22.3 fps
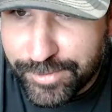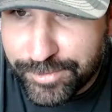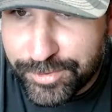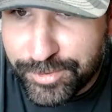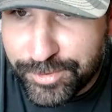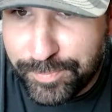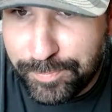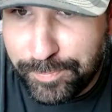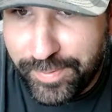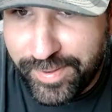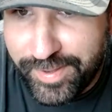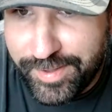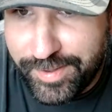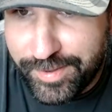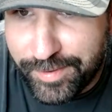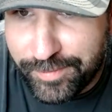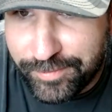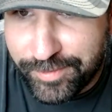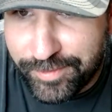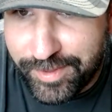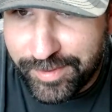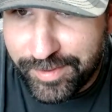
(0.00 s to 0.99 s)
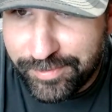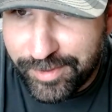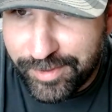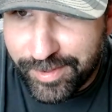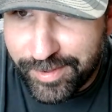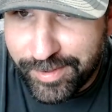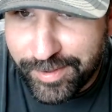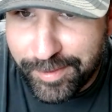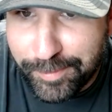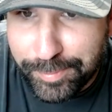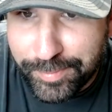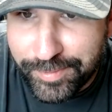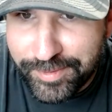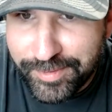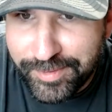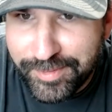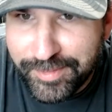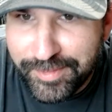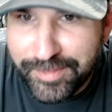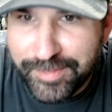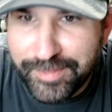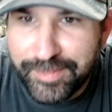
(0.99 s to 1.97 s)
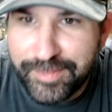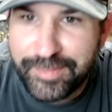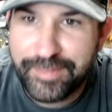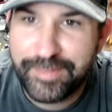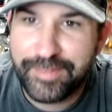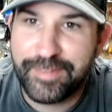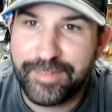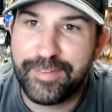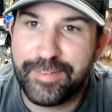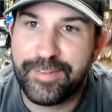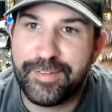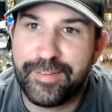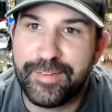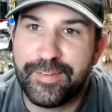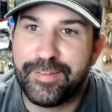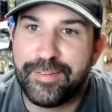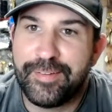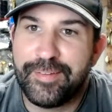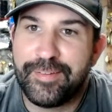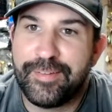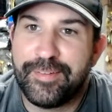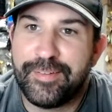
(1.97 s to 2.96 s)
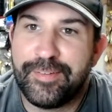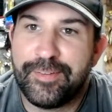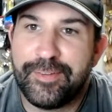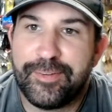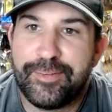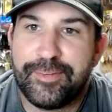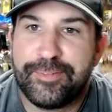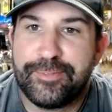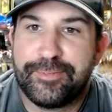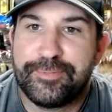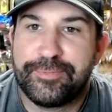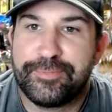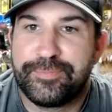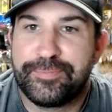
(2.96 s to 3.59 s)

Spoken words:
Speaking of giving up, uh,